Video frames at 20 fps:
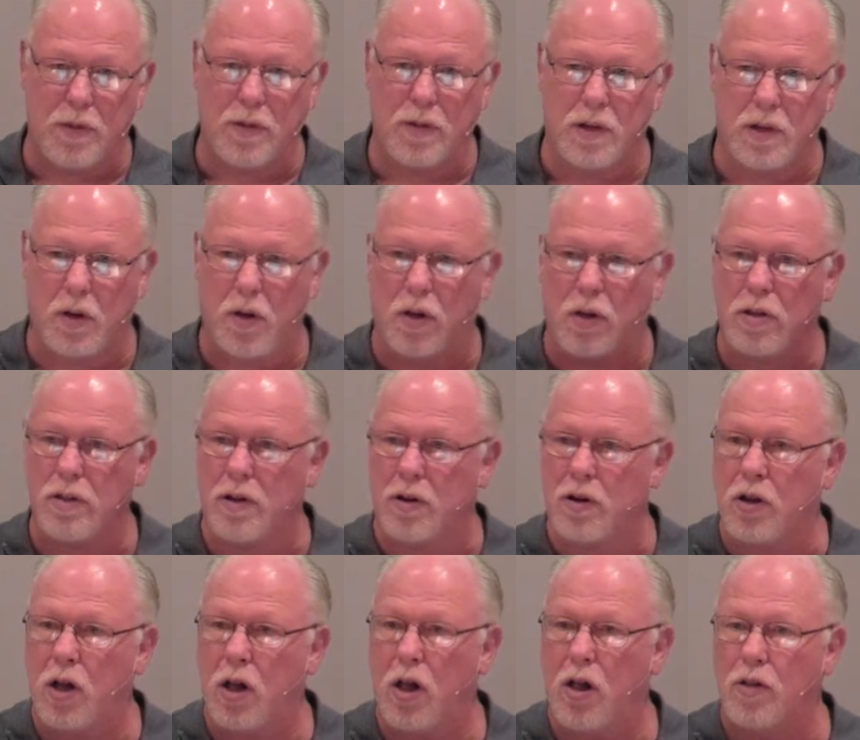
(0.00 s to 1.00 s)
They're
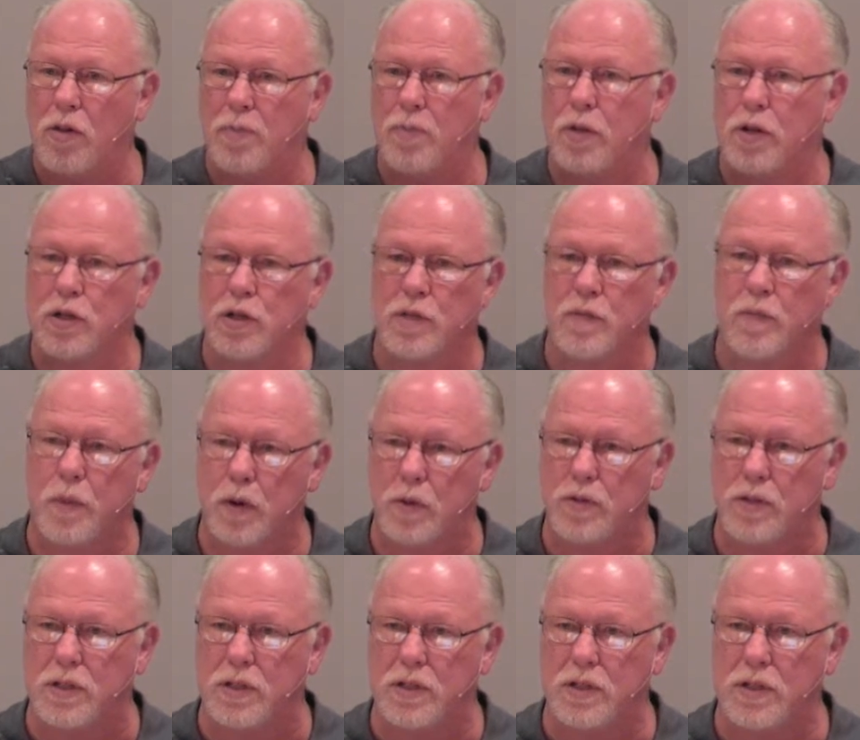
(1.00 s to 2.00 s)
called the books of
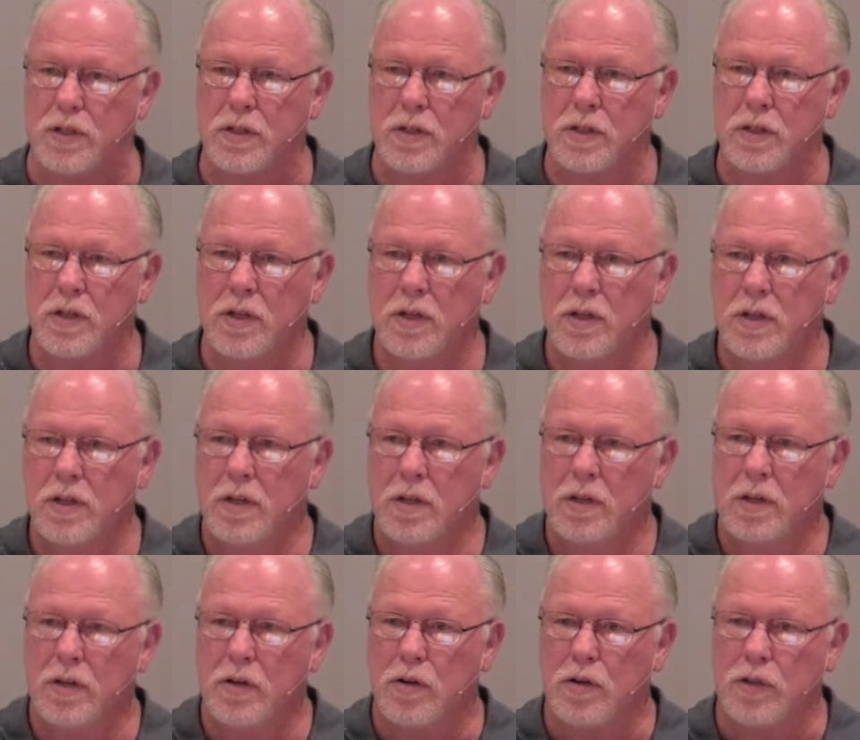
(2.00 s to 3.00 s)
Moses.
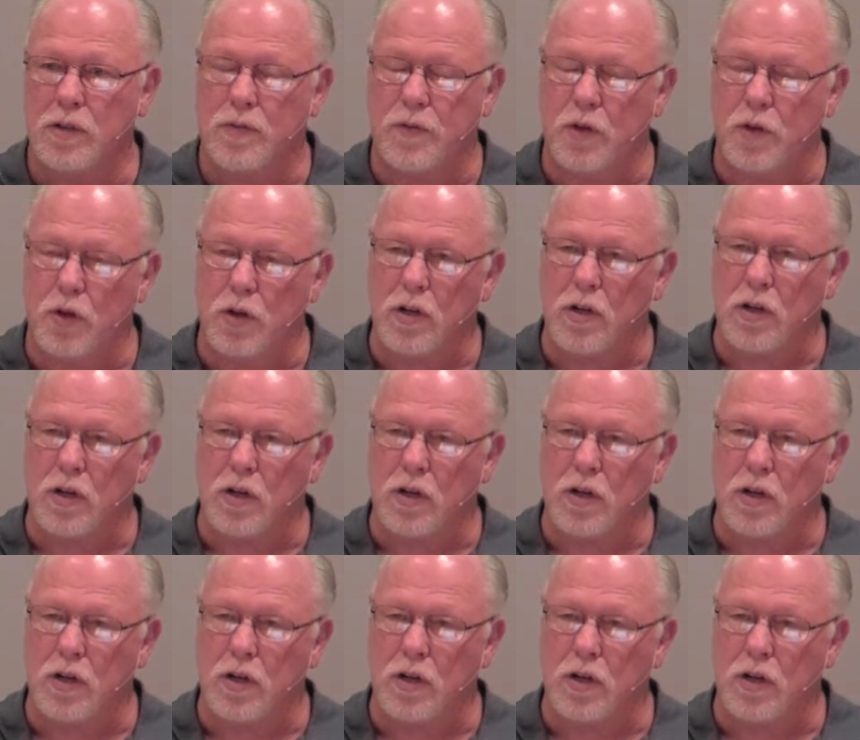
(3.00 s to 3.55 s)
Because if you look